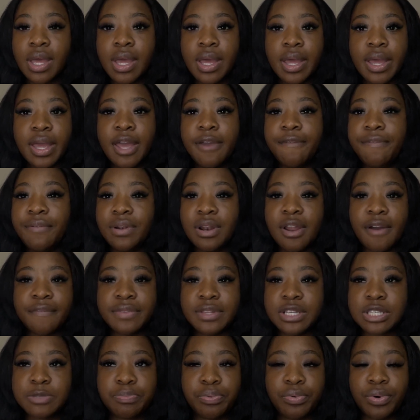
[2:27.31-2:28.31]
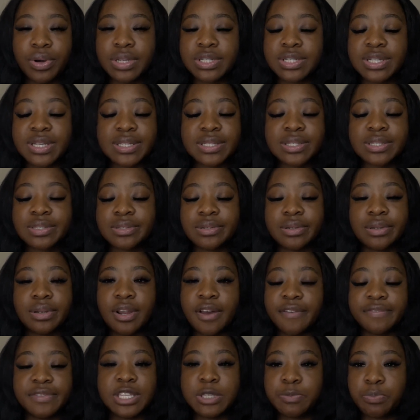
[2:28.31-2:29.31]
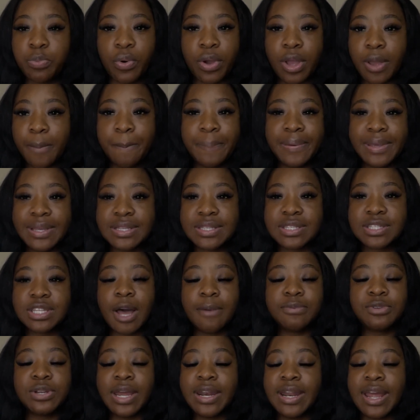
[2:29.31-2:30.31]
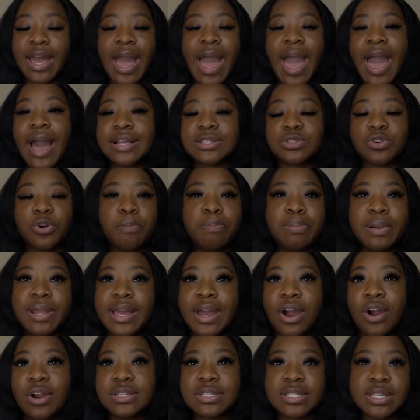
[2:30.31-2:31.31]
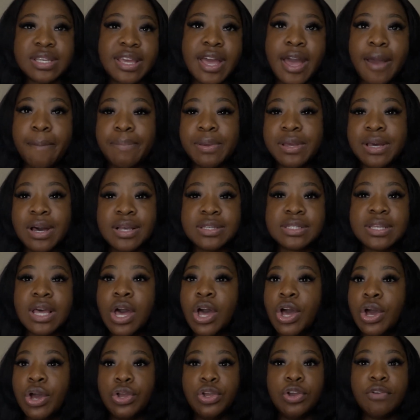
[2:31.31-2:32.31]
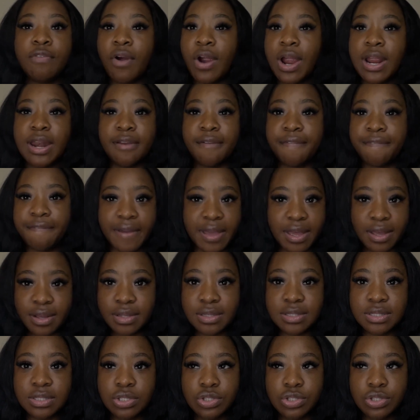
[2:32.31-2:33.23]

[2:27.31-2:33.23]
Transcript: if you love this boy, just love this boy in peace. Stop trying to act or play hard to get, because you've already failed.